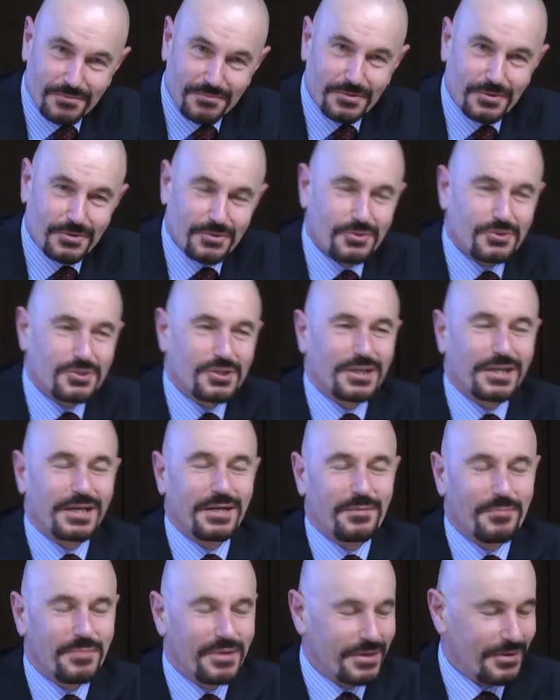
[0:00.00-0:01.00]
You usually
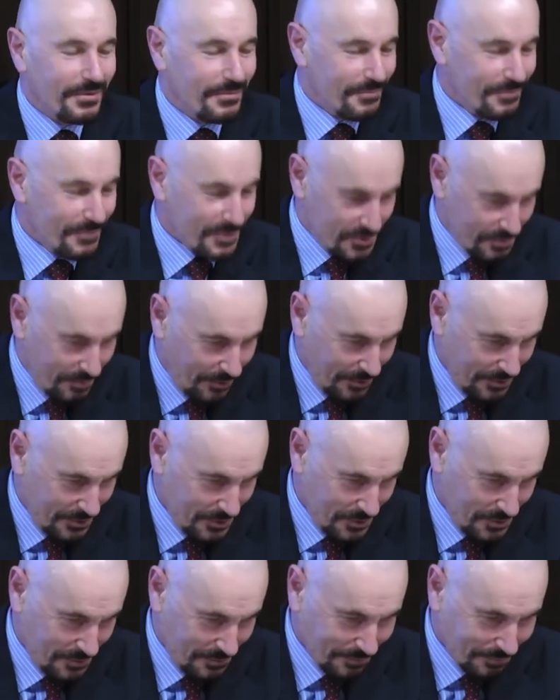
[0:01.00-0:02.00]
get a better
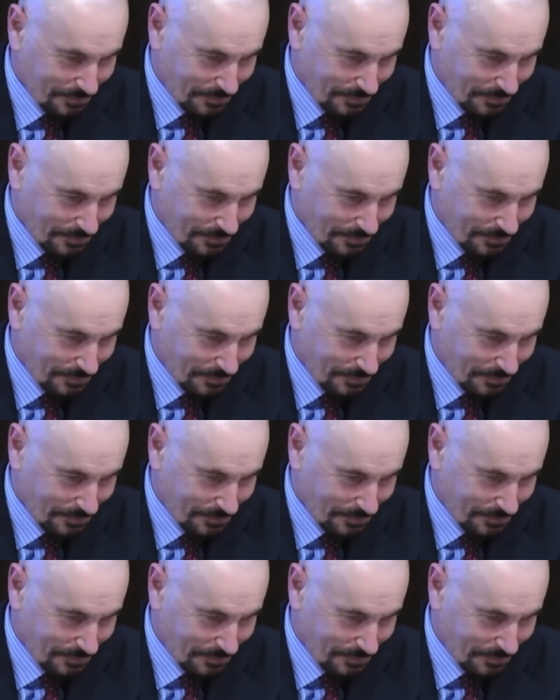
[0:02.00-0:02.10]
response.